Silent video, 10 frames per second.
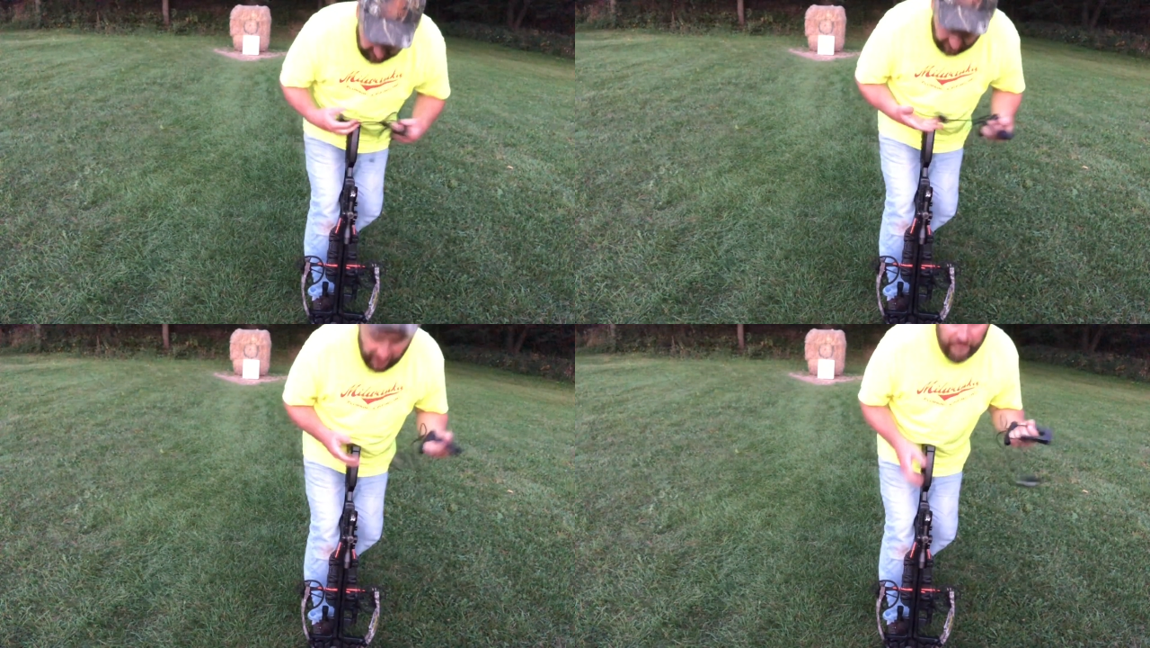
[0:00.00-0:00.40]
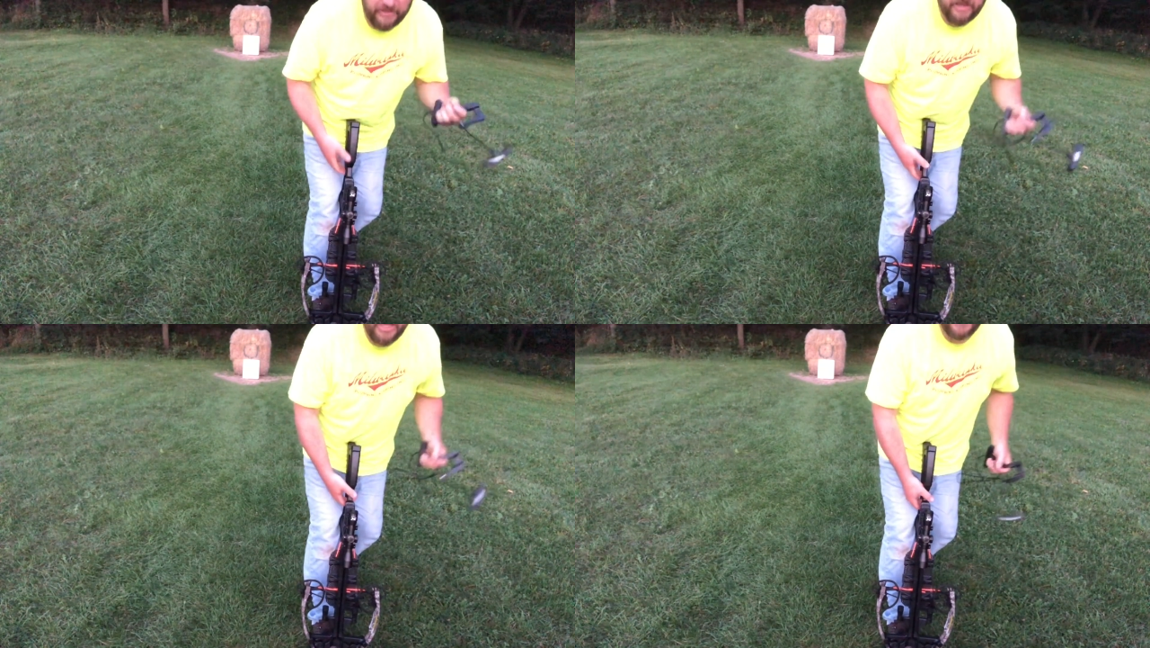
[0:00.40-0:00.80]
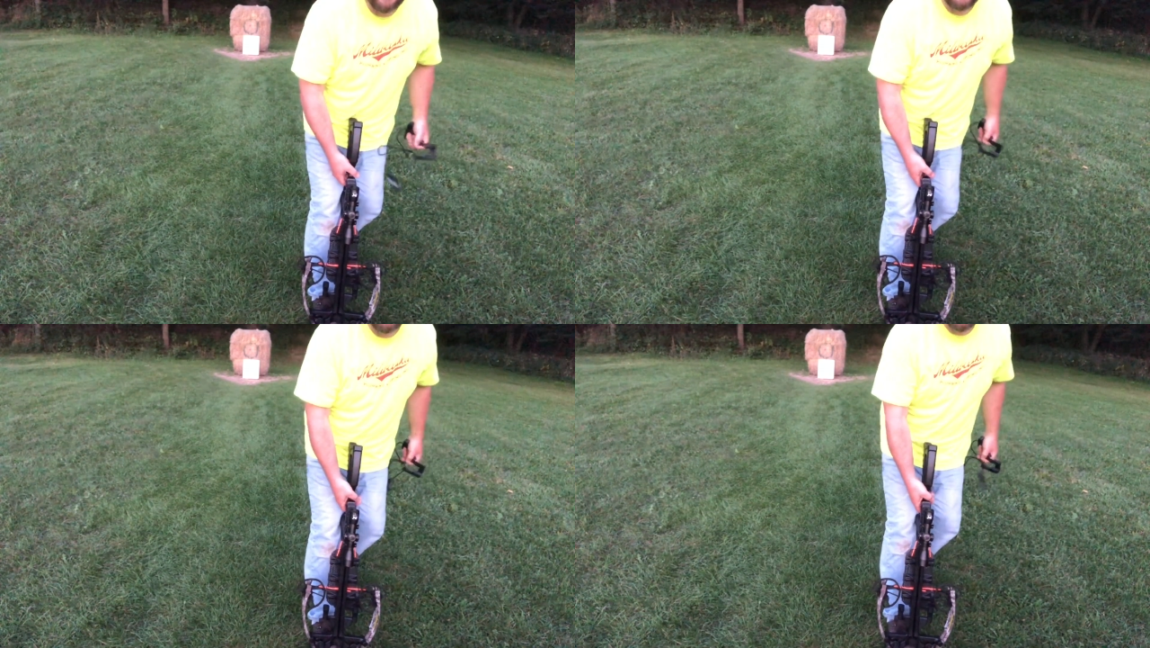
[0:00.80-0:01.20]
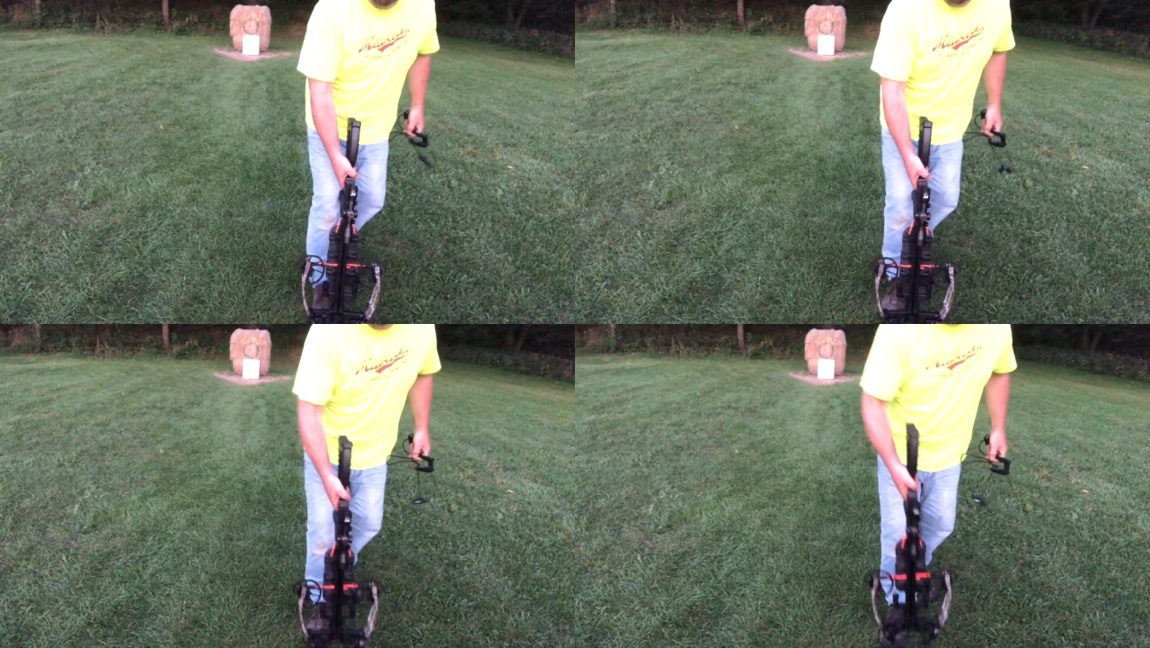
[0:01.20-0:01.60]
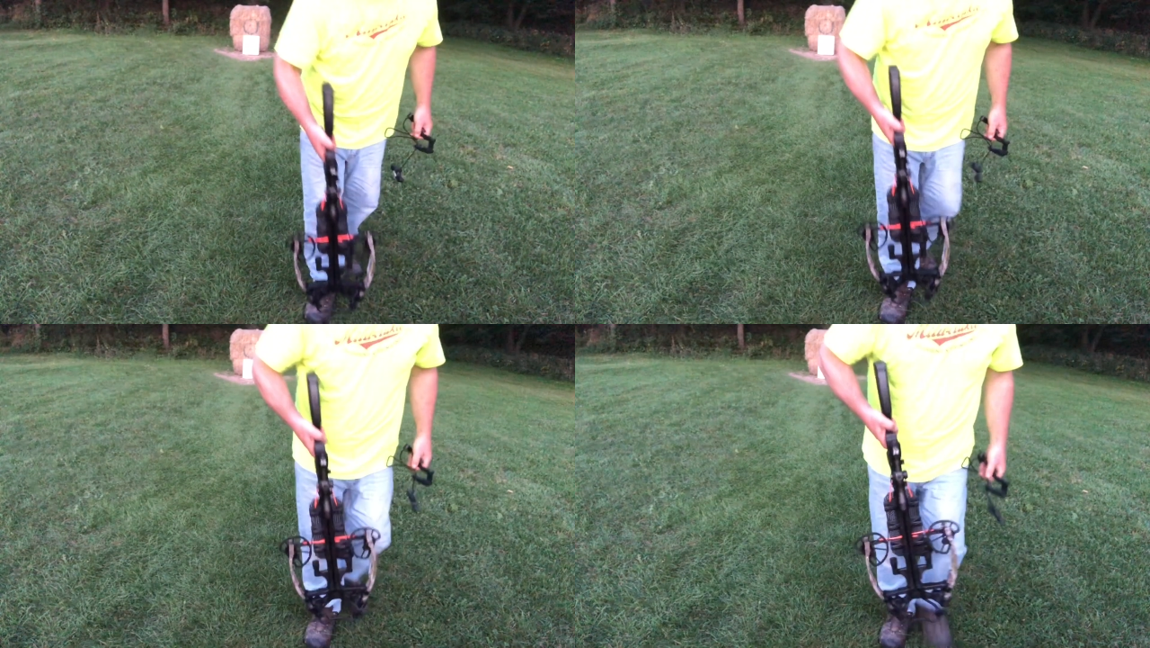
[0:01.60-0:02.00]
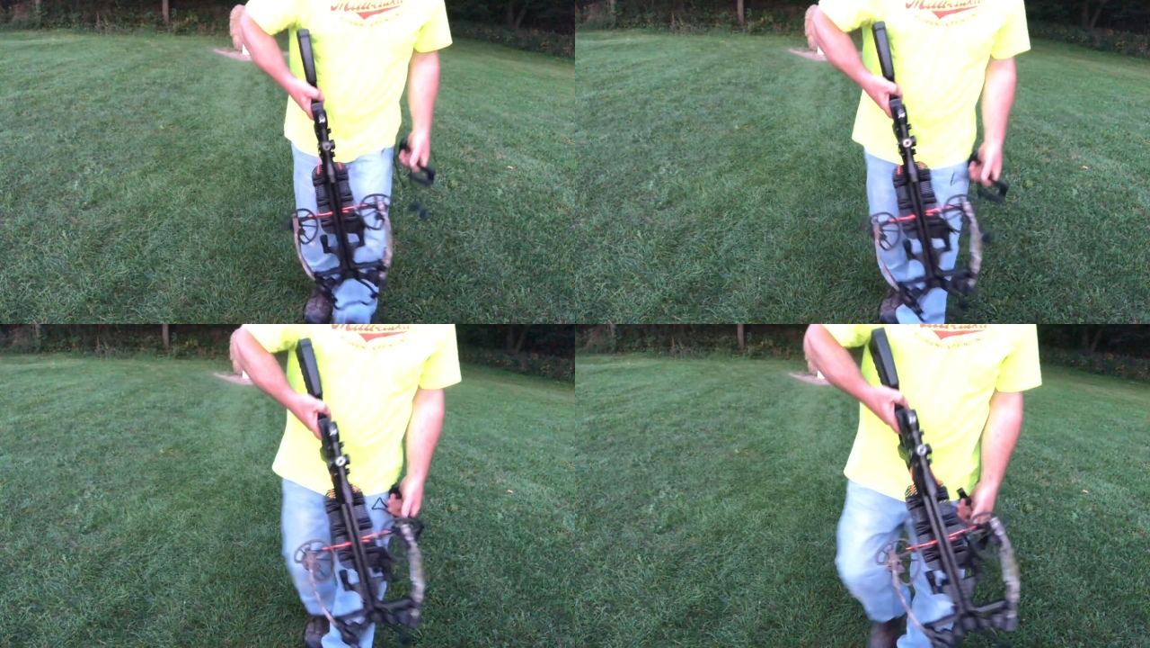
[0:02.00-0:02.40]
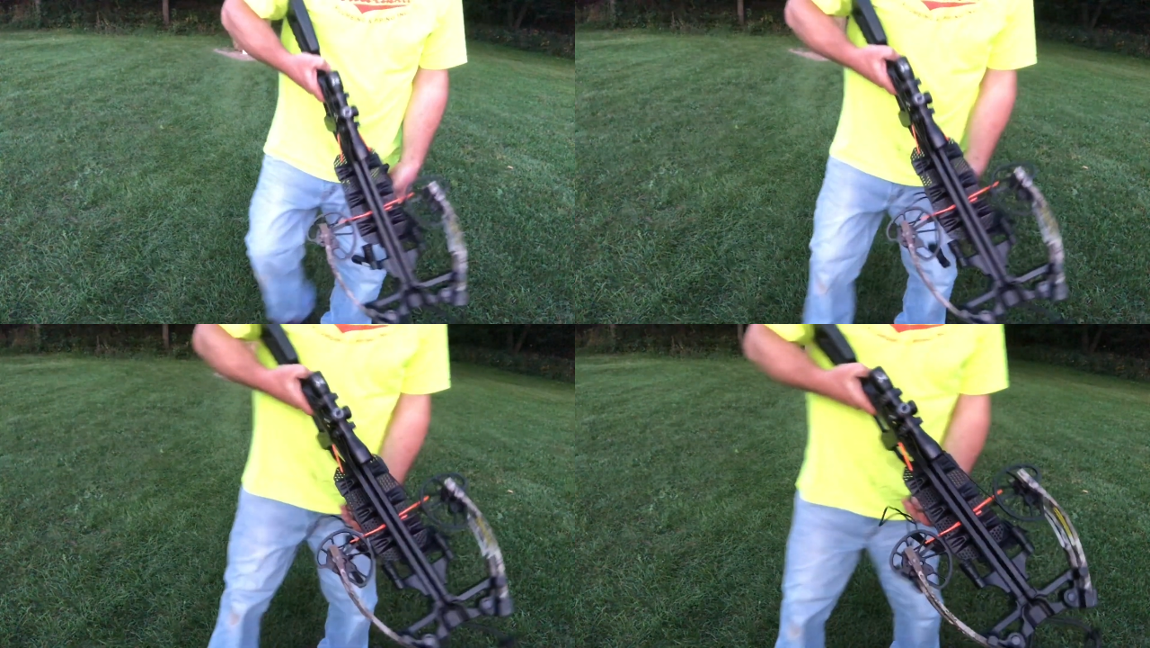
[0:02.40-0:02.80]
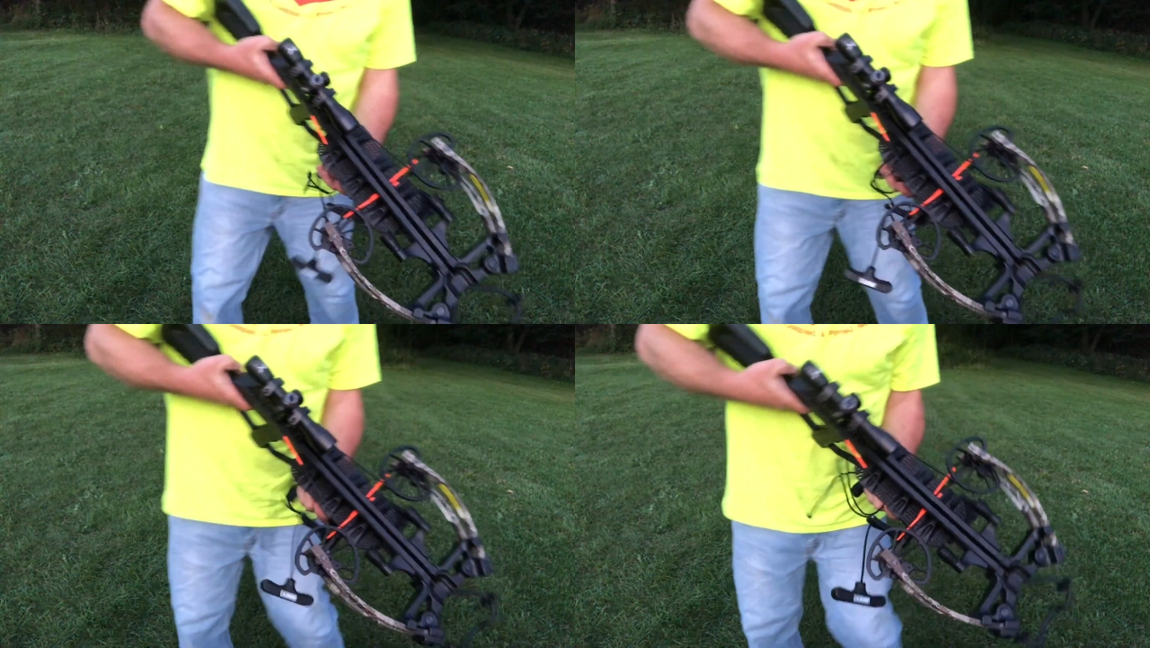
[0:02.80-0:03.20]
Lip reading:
[unreadable: no face in view]